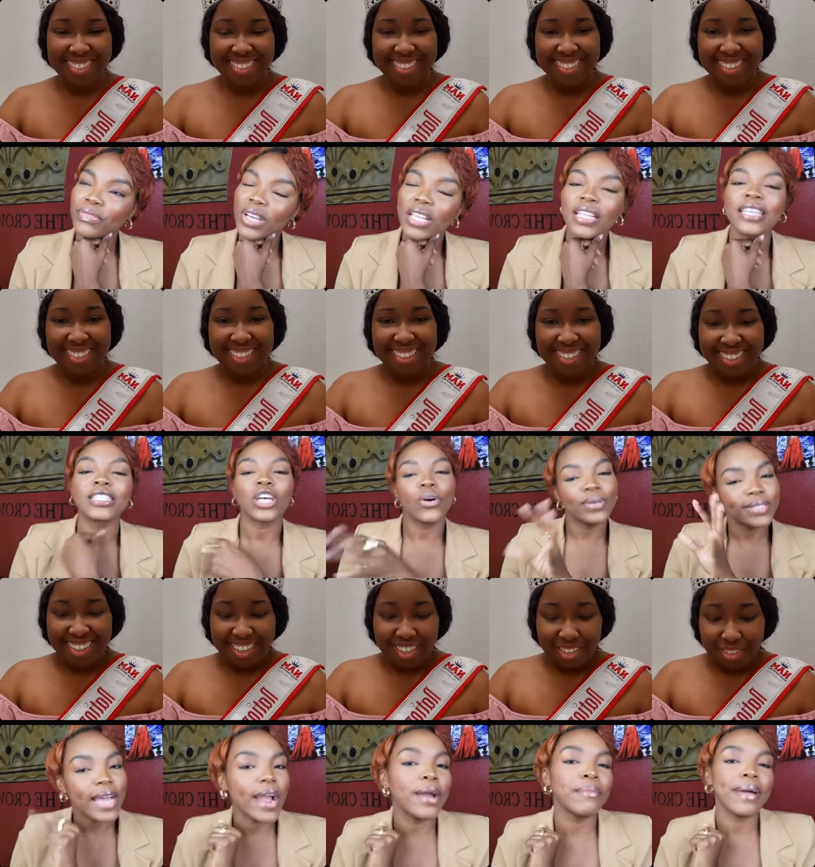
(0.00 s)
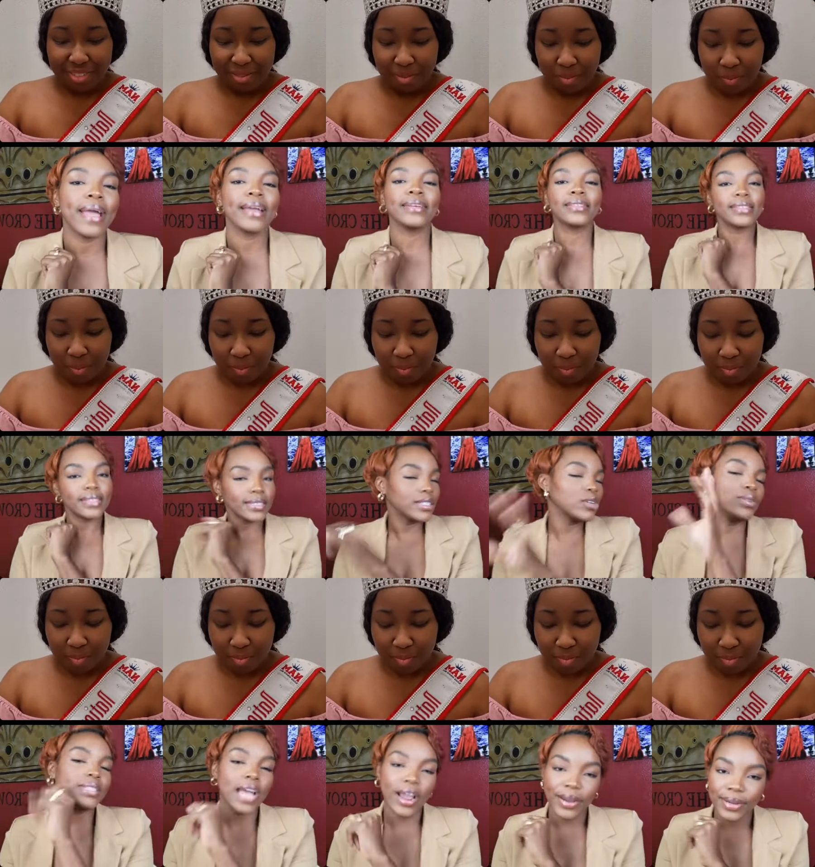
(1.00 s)
Speaker 1: let's go with Tyra Banks.
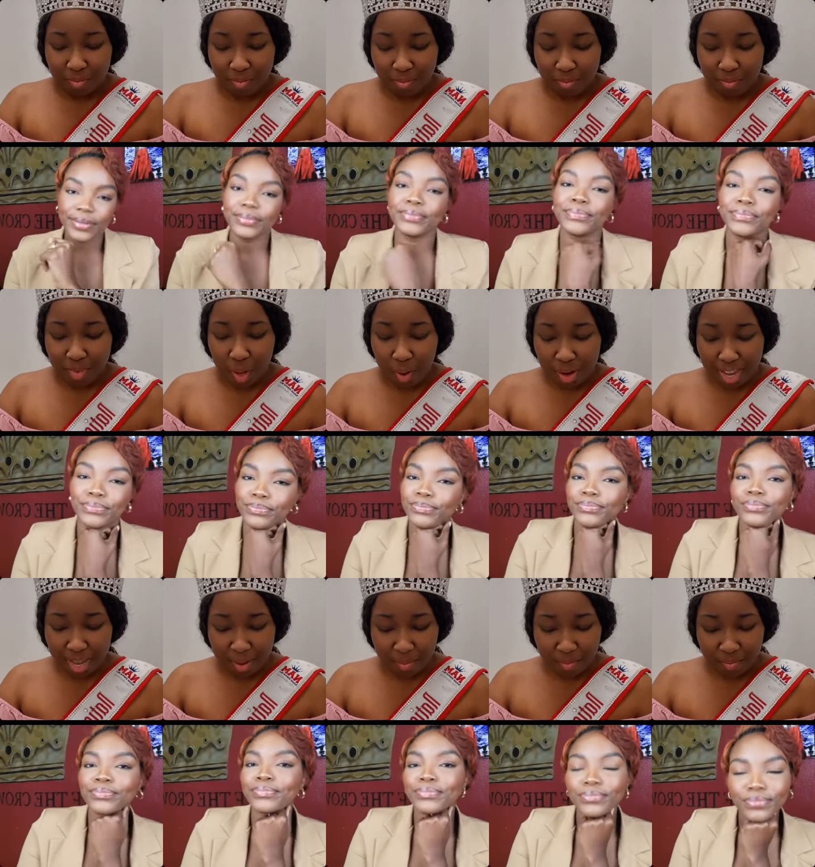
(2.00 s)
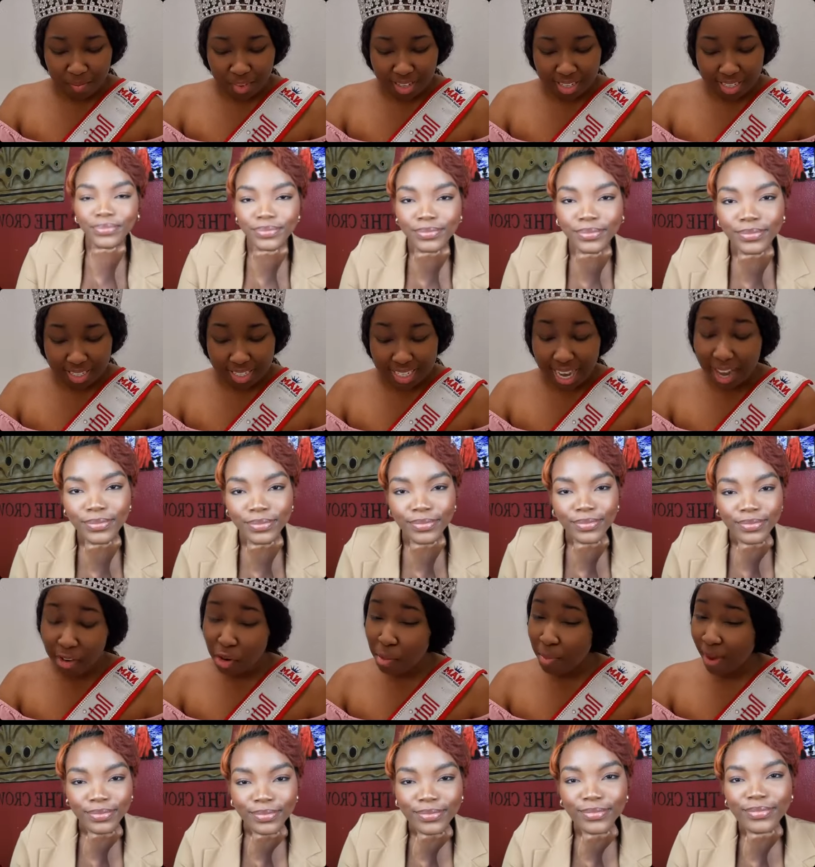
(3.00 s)
Let's go. Tyra. Okay.
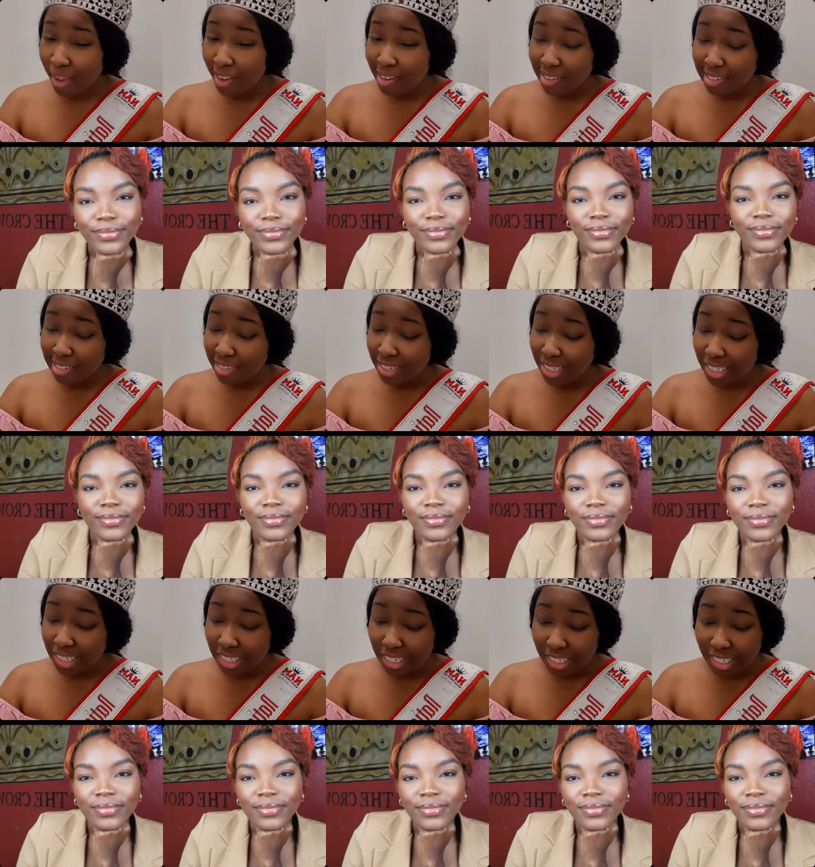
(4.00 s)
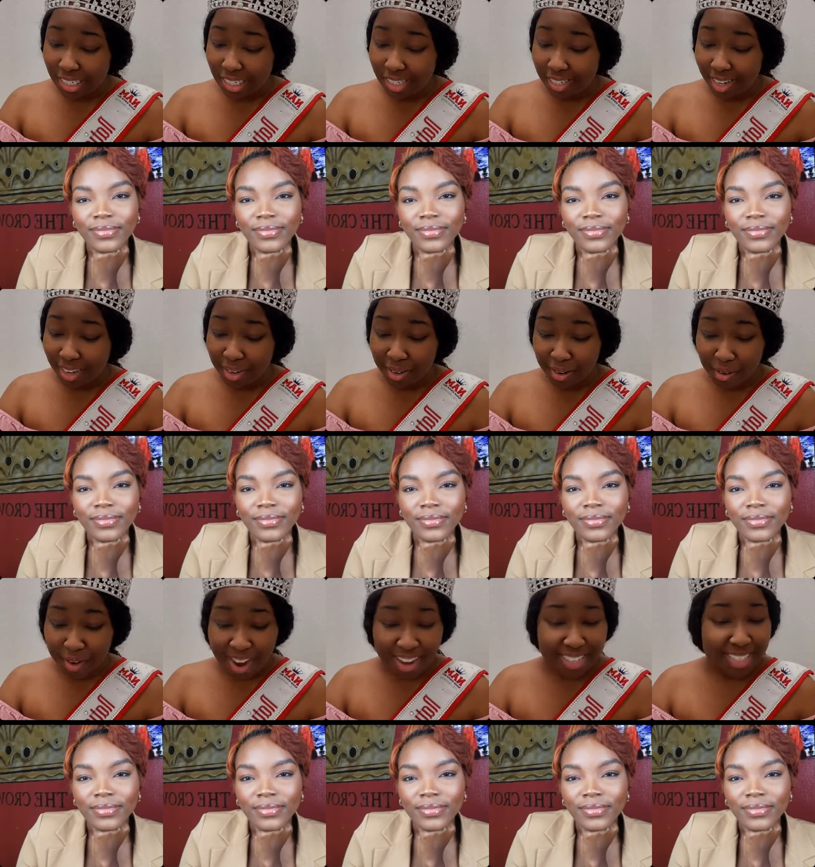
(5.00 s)
Speaker 2: Tyra Banks is
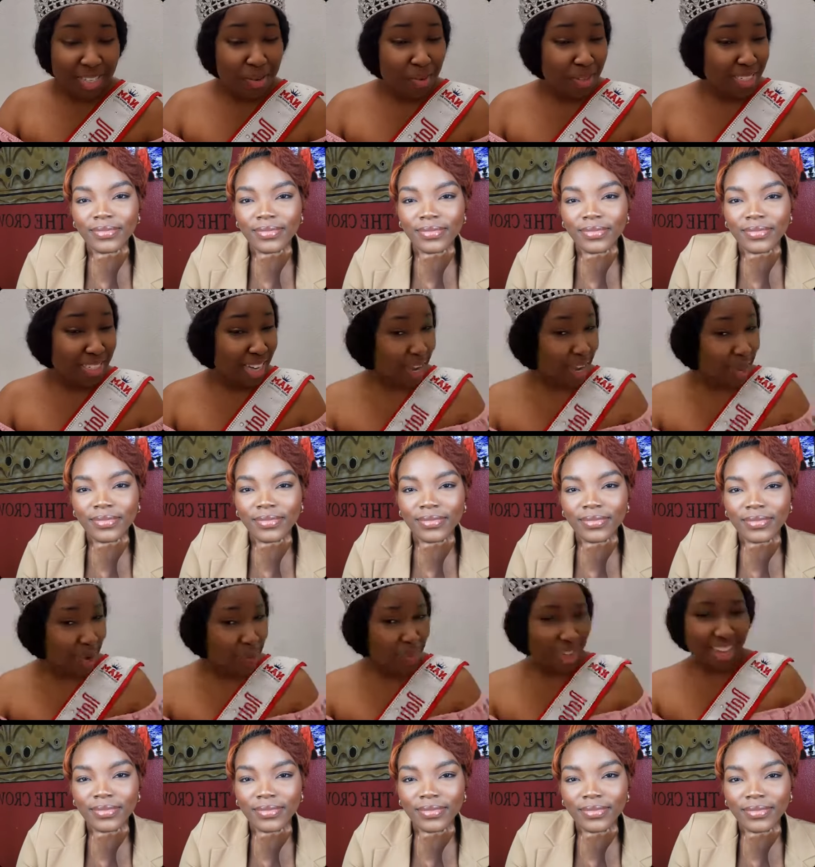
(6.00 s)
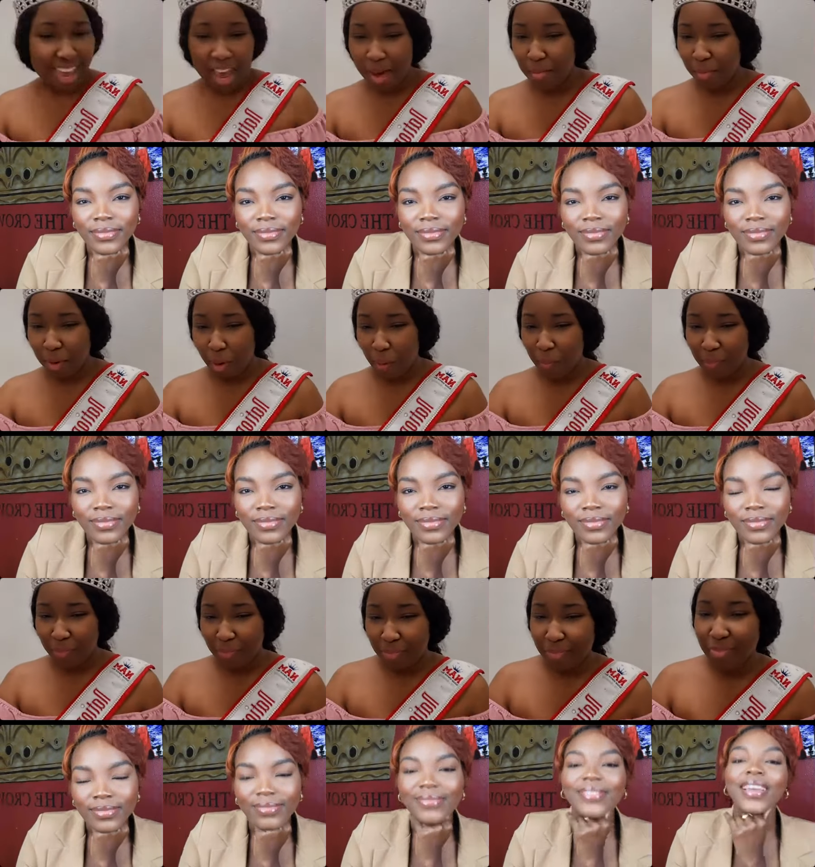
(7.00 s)
incorrect. It was Naomi
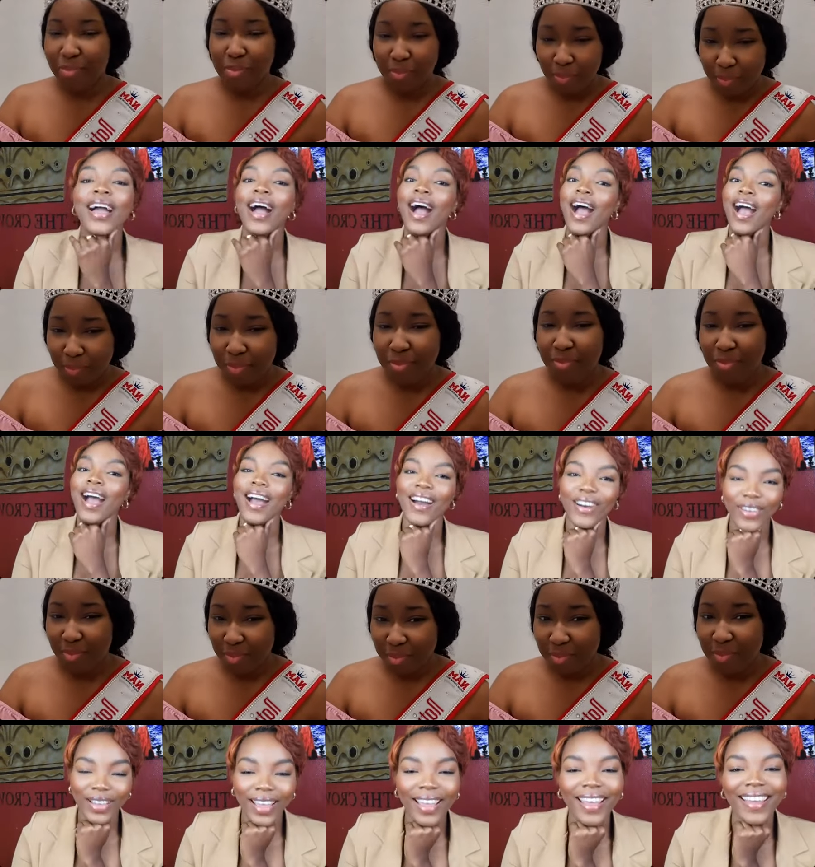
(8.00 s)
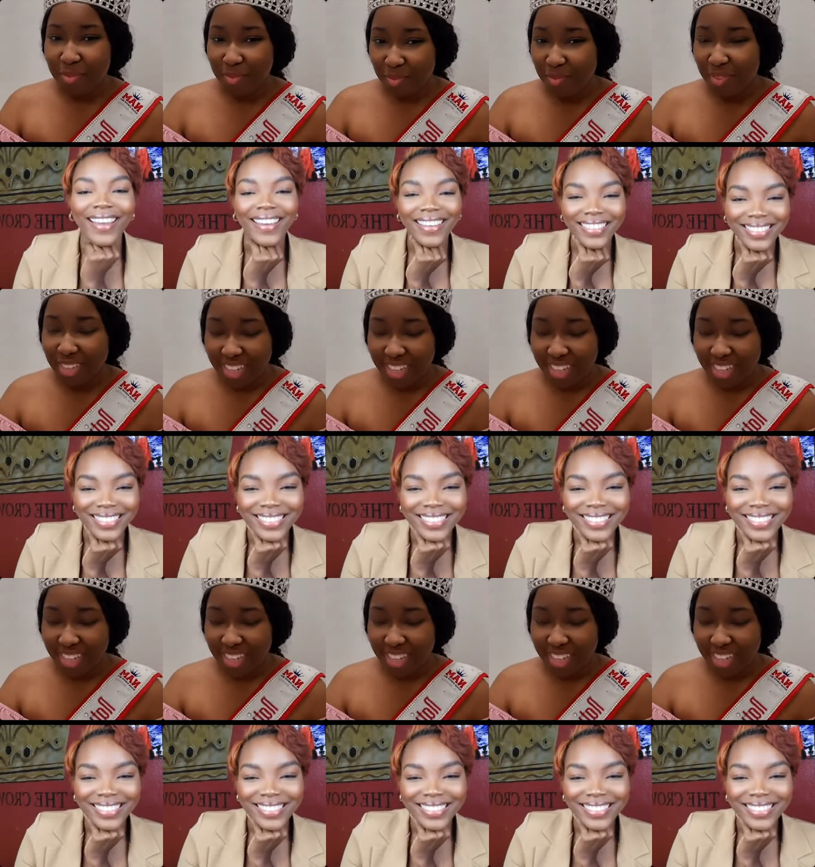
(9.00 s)
Campbell. Ah, okay. Okay.